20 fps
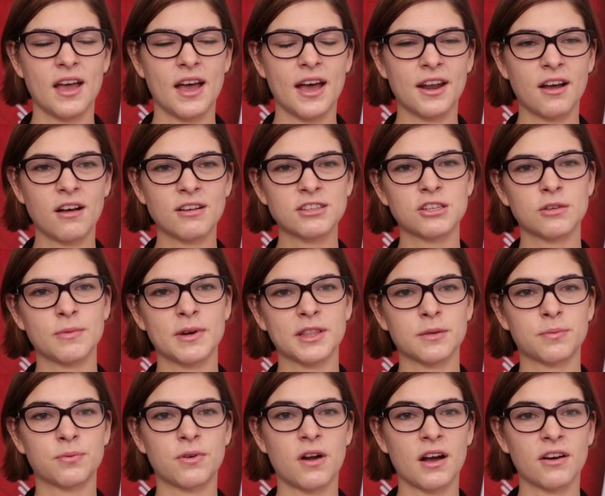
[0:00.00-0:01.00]
and also about
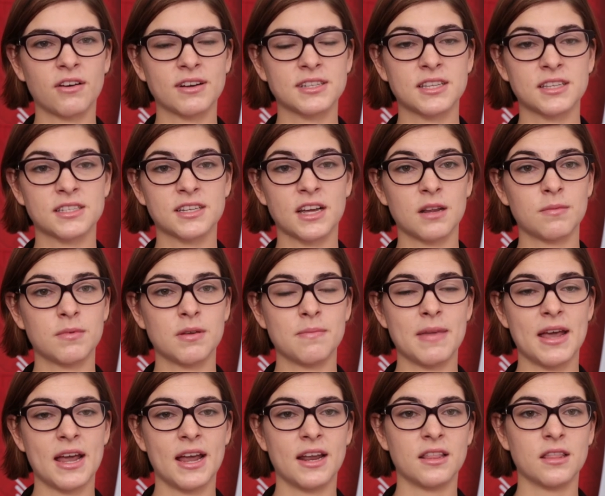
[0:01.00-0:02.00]
the progress that's going to be
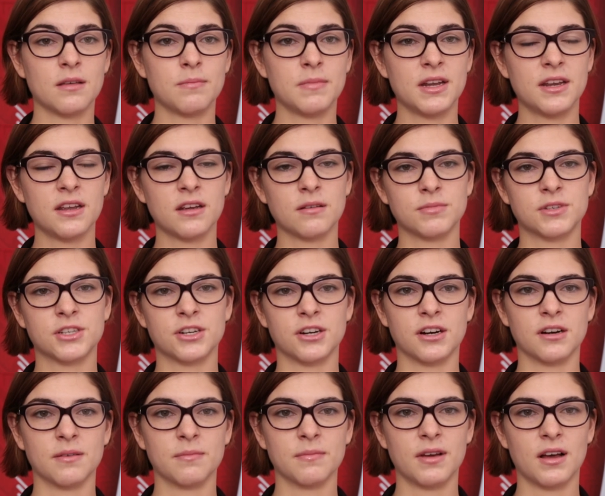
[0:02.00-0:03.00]
made in the medium
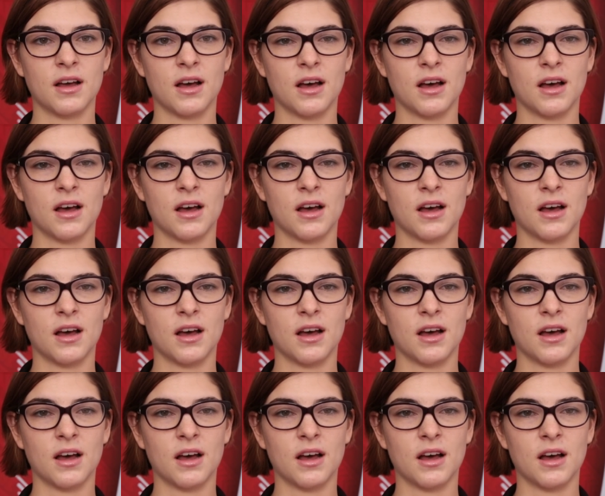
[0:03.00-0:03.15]
term,